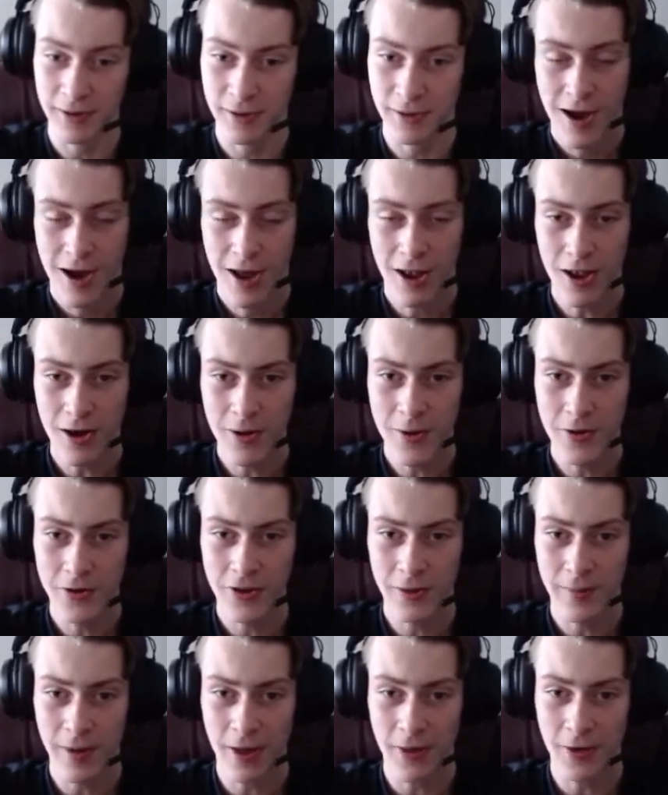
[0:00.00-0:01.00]
Along with
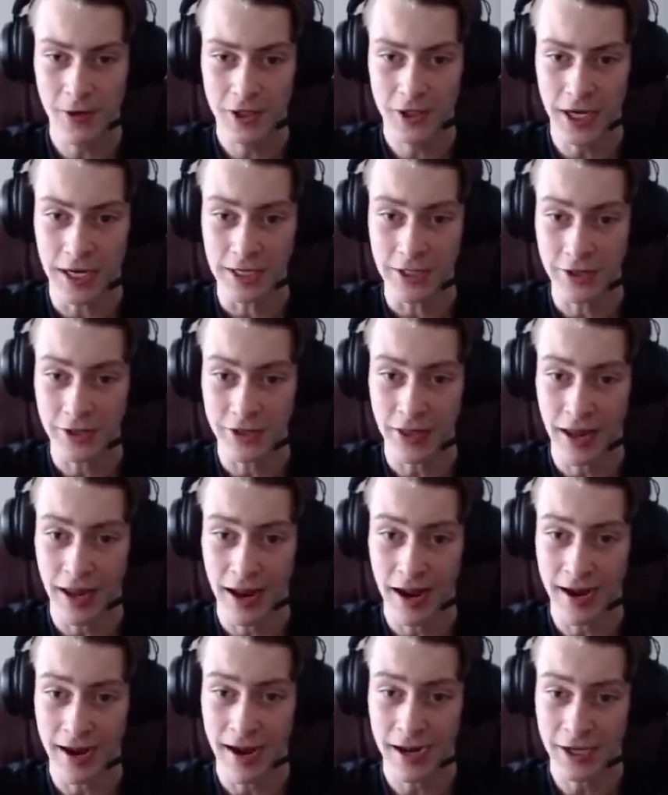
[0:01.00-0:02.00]
some other changes that
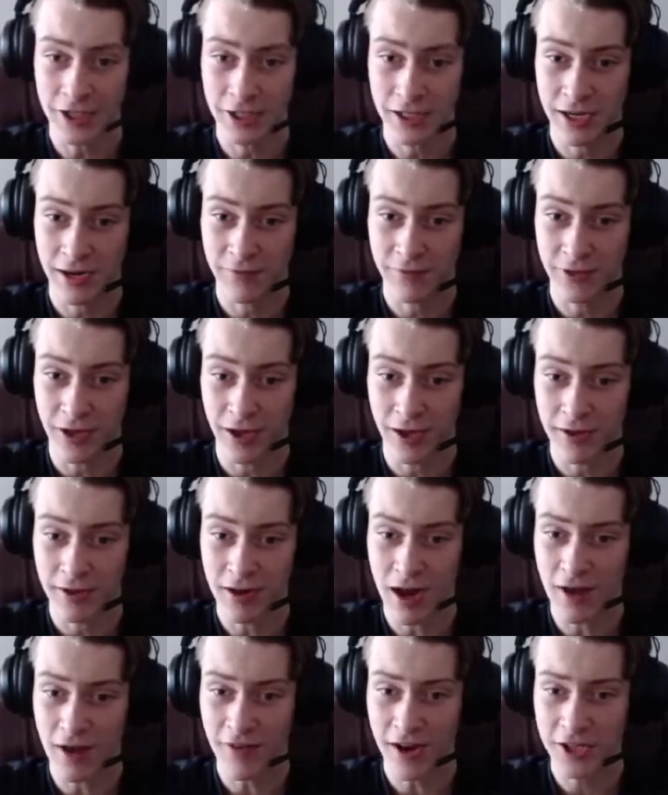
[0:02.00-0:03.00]
I actually have done,
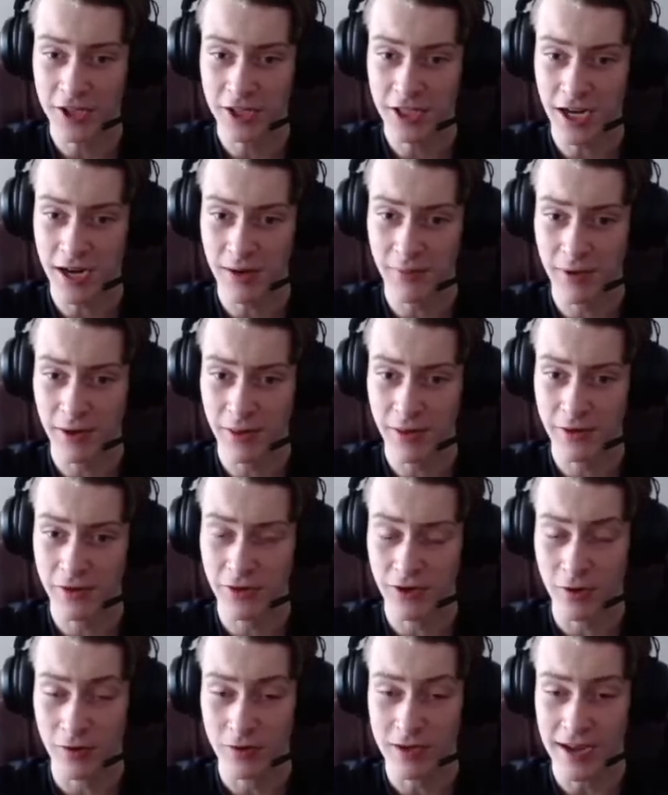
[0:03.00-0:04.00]
I've actually gotten rid of the
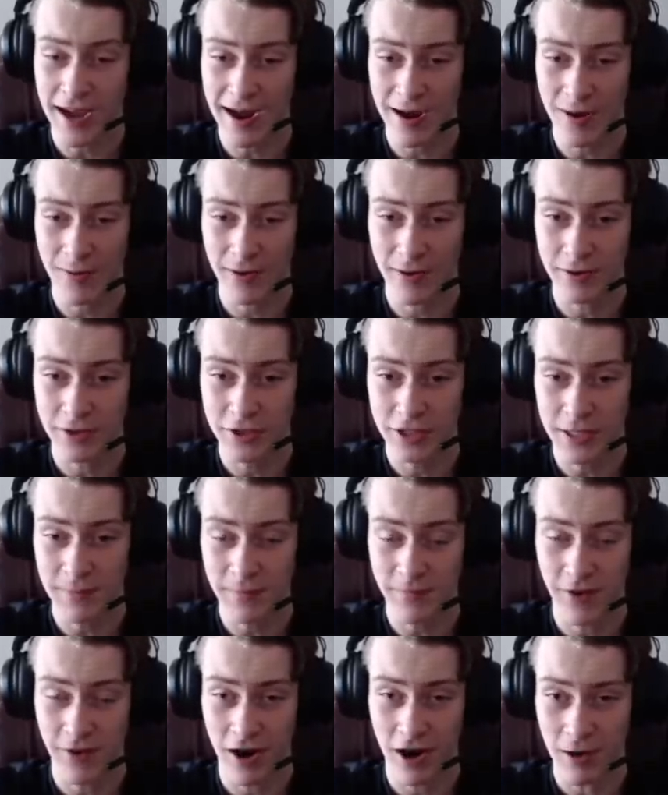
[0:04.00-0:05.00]
2 cow and
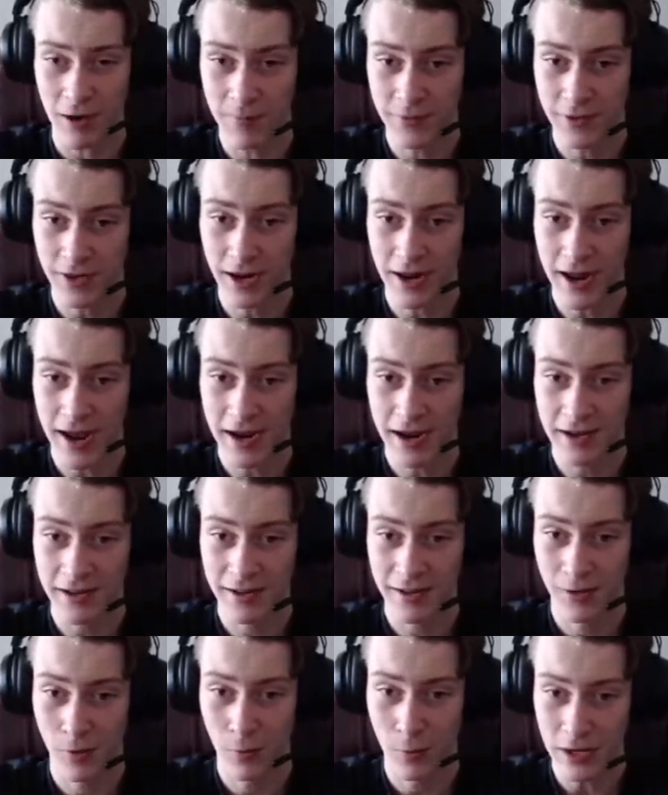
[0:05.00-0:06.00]
sheep farms, and I added a
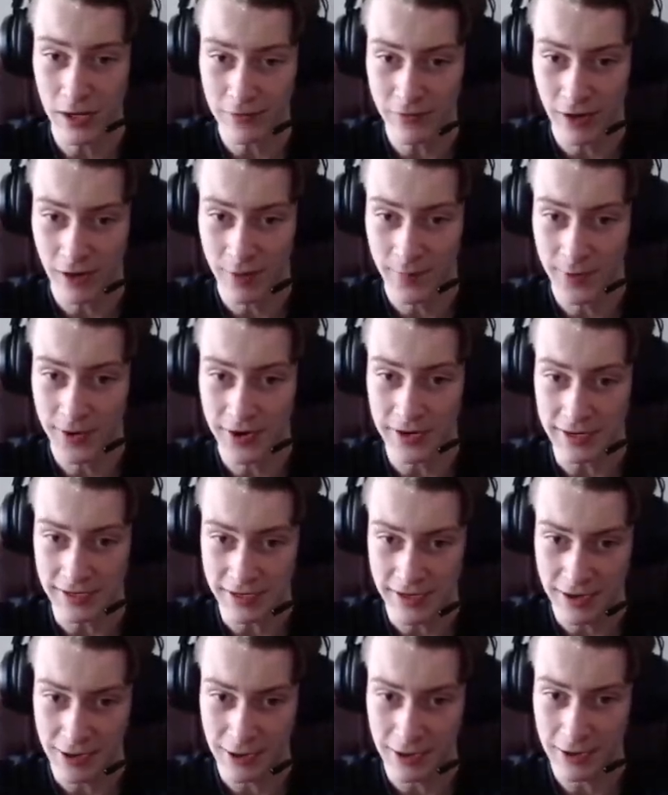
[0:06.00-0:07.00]
little wheat farm in
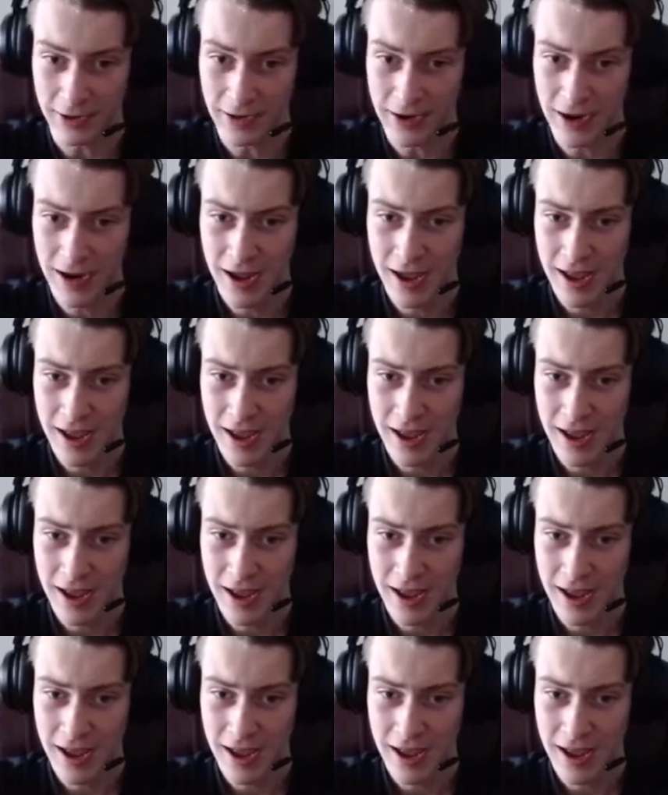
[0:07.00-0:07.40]
here.